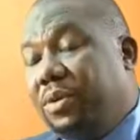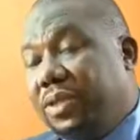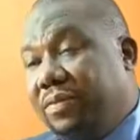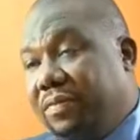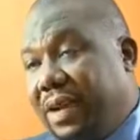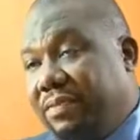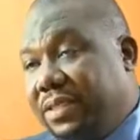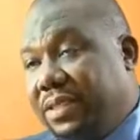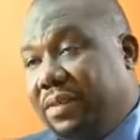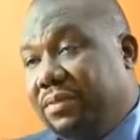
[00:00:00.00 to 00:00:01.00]

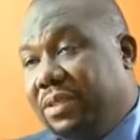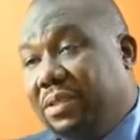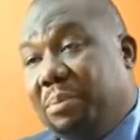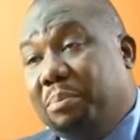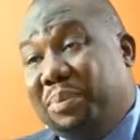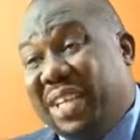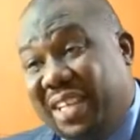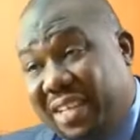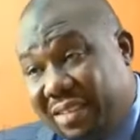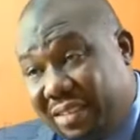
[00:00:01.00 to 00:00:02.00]
$1.57
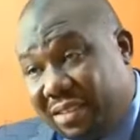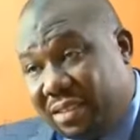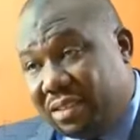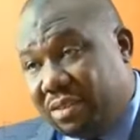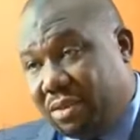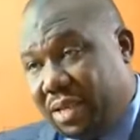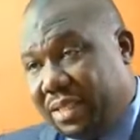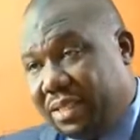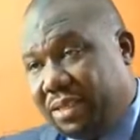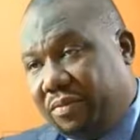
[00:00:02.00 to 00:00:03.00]
billion.
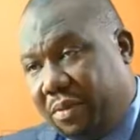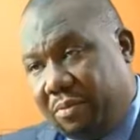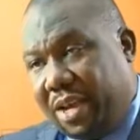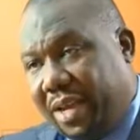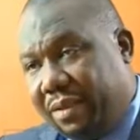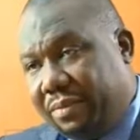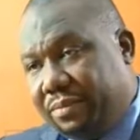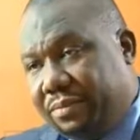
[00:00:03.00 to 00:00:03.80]
Yes. From where?